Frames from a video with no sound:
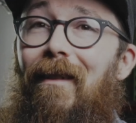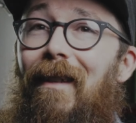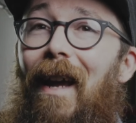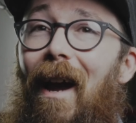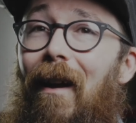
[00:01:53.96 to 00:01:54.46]

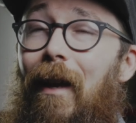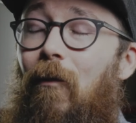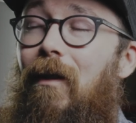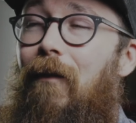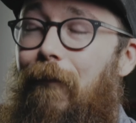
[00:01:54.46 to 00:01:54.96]
Yeah, it
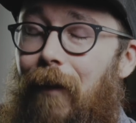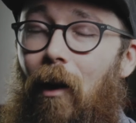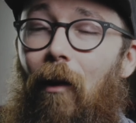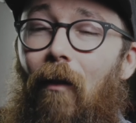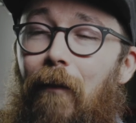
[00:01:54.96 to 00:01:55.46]
was in
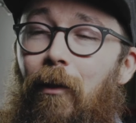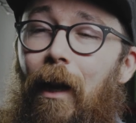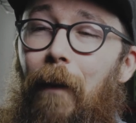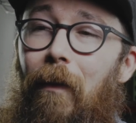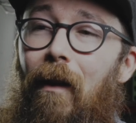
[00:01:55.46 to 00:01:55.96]
very rough
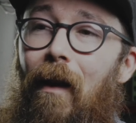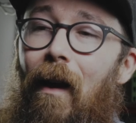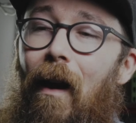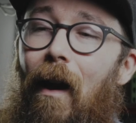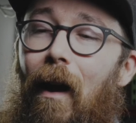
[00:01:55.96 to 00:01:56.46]
shape.
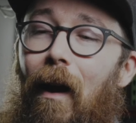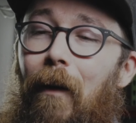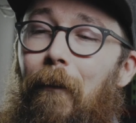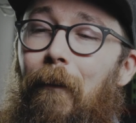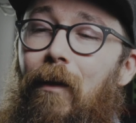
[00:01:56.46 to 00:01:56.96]

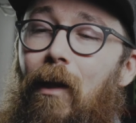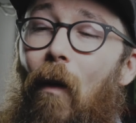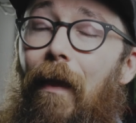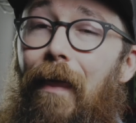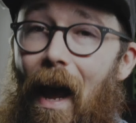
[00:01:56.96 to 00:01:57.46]
So
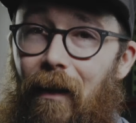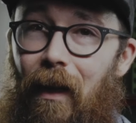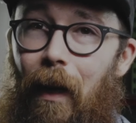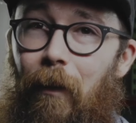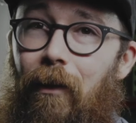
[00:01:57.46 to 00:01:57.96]
at that
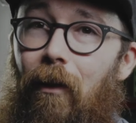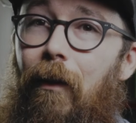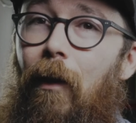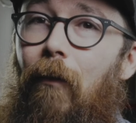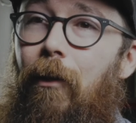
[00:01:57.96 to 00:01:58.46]
time, it still
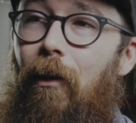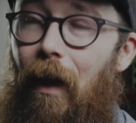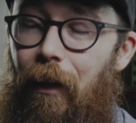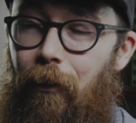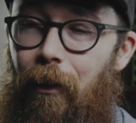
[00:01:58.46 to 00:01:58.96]
had the original
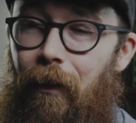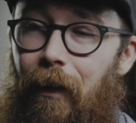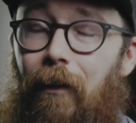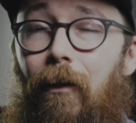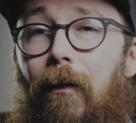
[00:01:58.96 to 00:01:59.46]
engine,
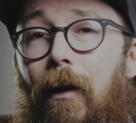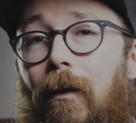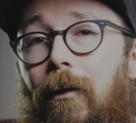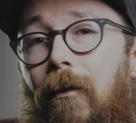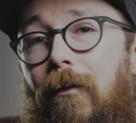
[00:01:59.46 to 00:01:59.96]
it's still the original